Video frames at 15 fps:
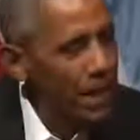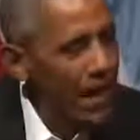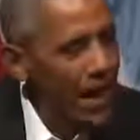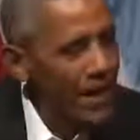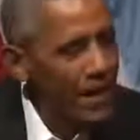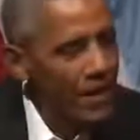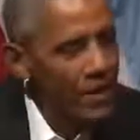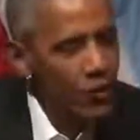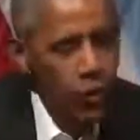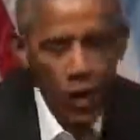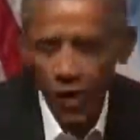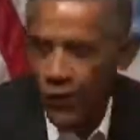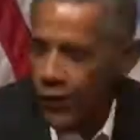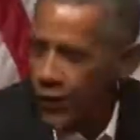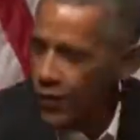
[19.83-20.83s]
And it is
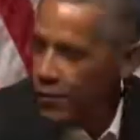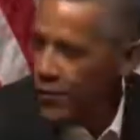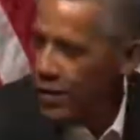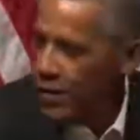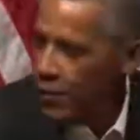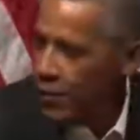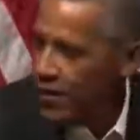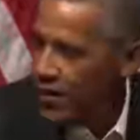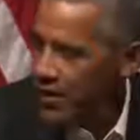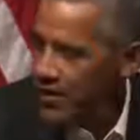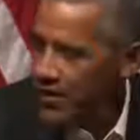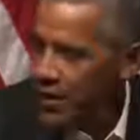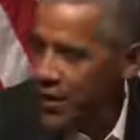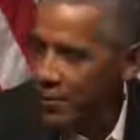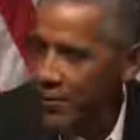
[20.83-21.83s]
wonderful to be with
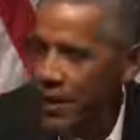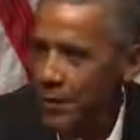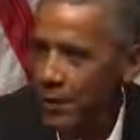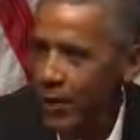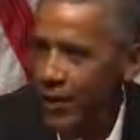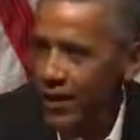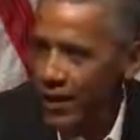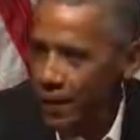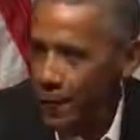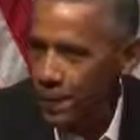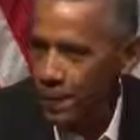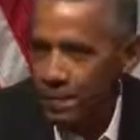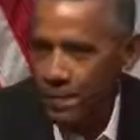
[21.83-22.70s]
these young people here.